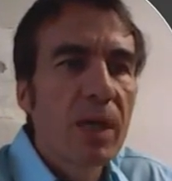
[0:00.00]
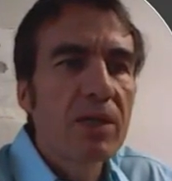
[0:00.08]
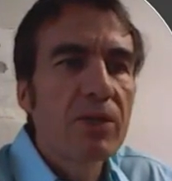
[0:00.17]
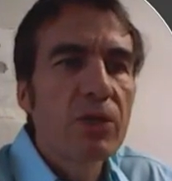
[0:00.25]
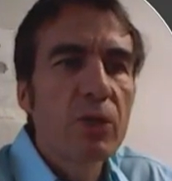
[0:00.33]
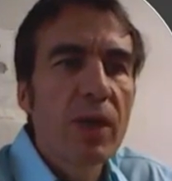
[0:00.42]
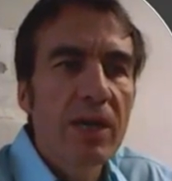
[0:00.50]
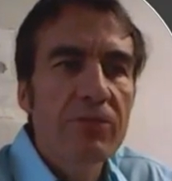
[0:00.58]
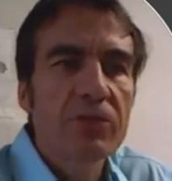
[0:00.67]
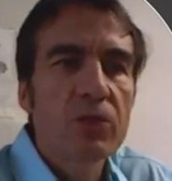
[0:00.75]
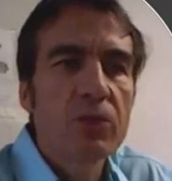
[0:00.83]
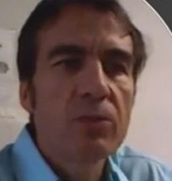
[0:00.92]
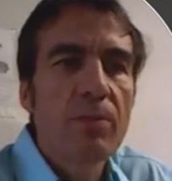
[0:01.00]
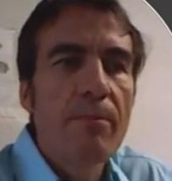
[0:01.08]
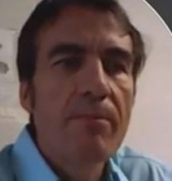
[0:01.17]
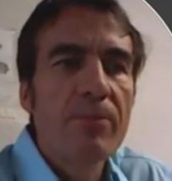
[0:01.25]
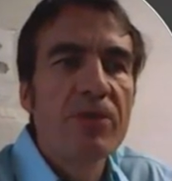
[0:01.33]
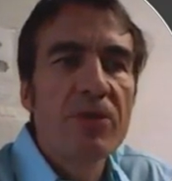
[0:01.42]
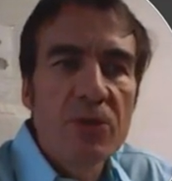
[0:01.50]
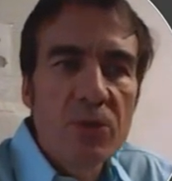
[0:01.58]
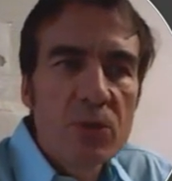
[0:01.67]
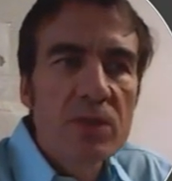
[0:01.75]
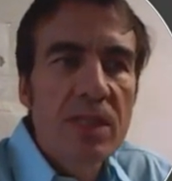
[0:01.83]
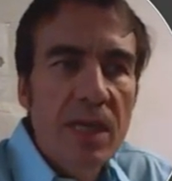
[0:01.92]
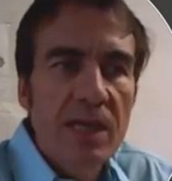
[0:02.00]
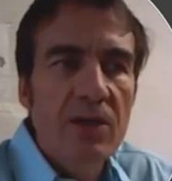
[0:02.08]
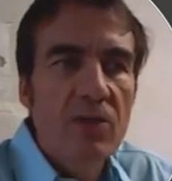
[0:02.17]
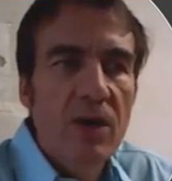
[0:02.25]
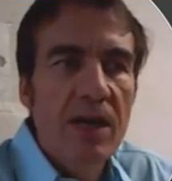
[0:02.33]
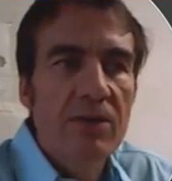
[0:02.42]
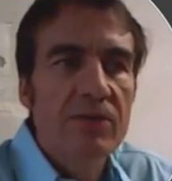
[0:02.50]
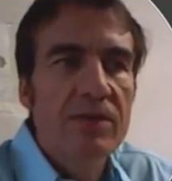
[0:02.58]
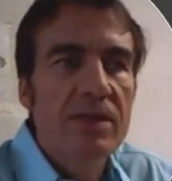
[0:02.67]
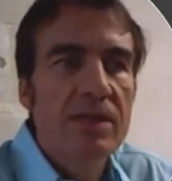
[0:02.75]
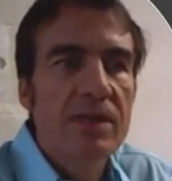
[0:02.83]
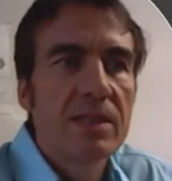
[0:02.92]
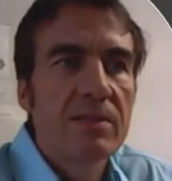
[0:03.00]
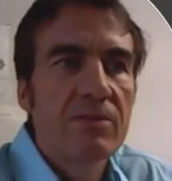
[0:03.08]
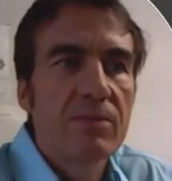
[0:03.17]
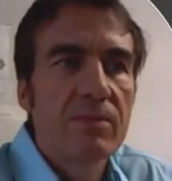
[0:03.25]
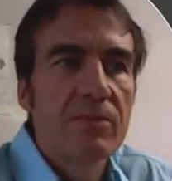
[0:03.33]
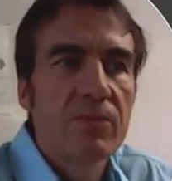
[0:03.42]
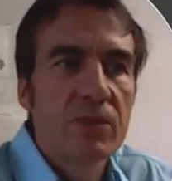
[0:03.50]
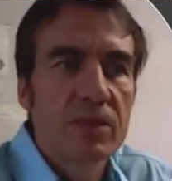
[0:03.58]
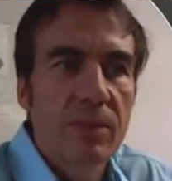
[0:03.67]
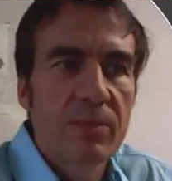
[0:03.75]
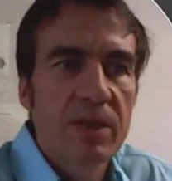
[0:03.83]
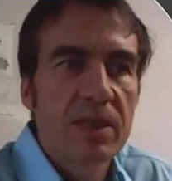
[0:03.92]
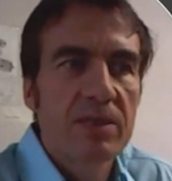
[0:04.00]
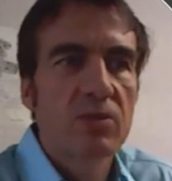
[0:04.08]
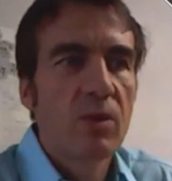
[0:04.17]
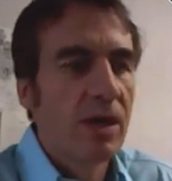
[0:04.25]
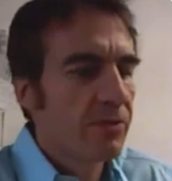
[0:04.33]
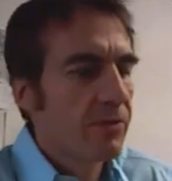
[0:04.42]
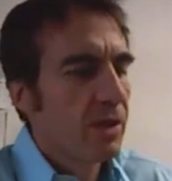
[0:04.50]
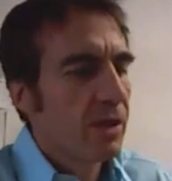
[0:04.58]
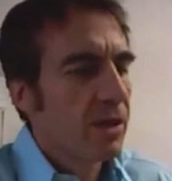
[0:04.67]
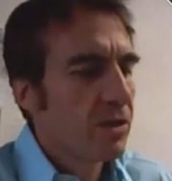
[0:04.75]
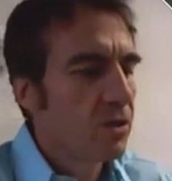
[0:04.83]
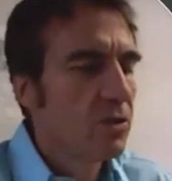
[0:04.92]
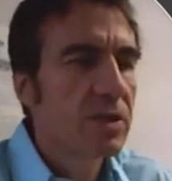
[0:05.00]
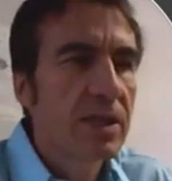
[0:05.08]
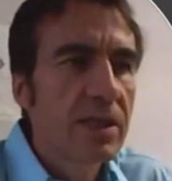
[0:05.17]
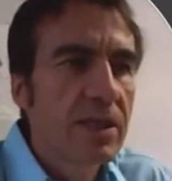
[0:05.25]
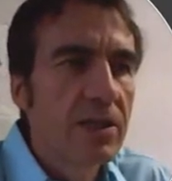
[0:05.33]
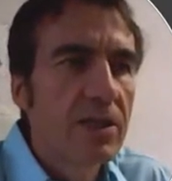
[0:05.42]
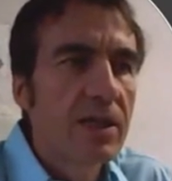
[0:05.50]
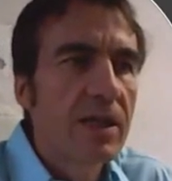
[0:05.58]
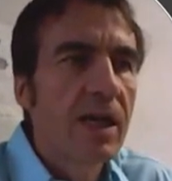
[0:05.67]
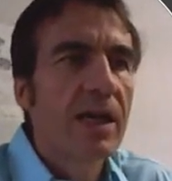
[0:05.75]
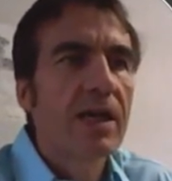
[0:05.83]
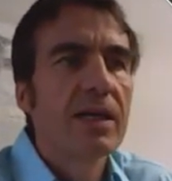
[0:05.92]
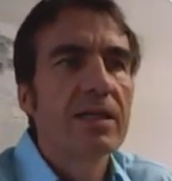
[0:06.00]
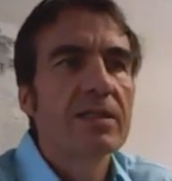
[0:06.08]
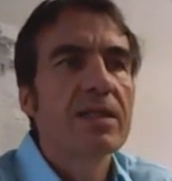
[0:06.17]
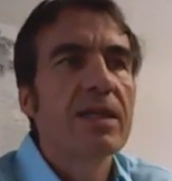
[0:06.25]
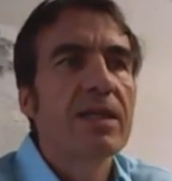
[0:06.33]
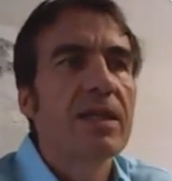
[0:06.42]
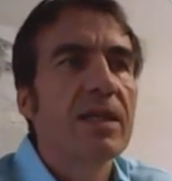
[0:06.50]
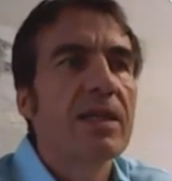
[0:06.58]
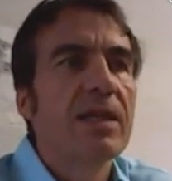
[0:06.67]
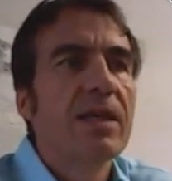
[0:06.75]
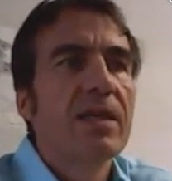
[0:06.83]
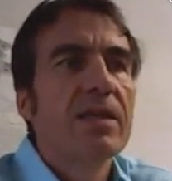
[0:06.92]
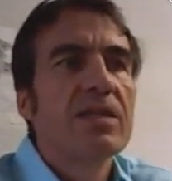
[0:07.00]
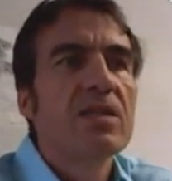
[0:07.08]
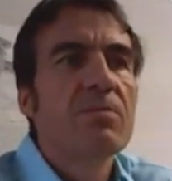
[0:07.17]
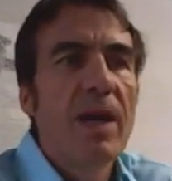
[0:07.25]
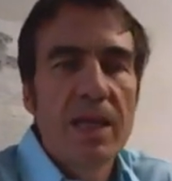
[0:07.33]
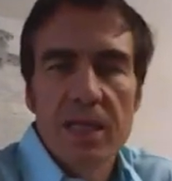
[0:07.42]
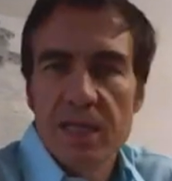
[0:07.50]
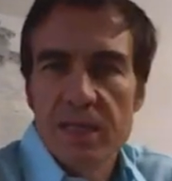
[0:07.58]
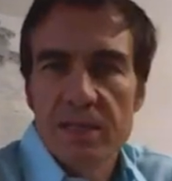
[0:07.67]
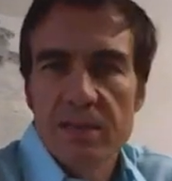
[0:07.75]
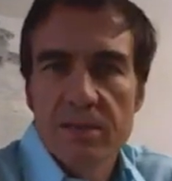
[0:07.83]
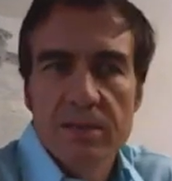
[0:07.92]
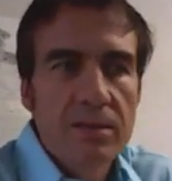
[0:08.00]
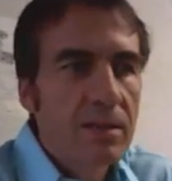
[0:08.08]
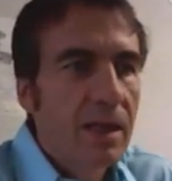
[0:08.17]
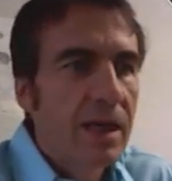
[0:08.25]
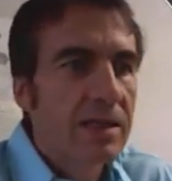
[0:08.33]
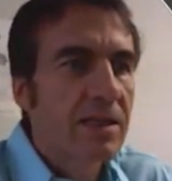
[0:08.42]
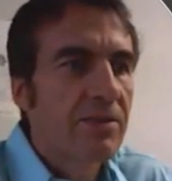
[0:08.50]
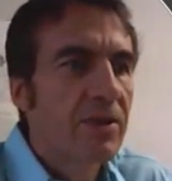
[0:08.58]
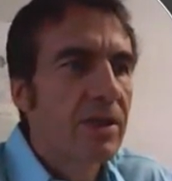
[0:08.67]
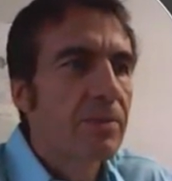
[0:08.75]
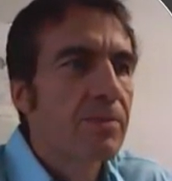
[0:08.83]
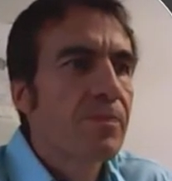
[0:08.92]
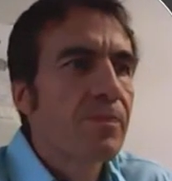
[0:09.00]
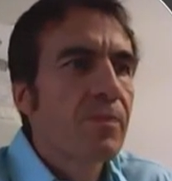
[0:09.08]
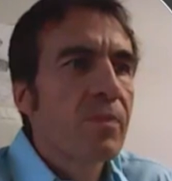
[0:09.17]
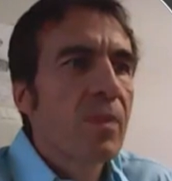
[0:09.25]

But you have to use that craft for something. So I've used it here as a spelling activity.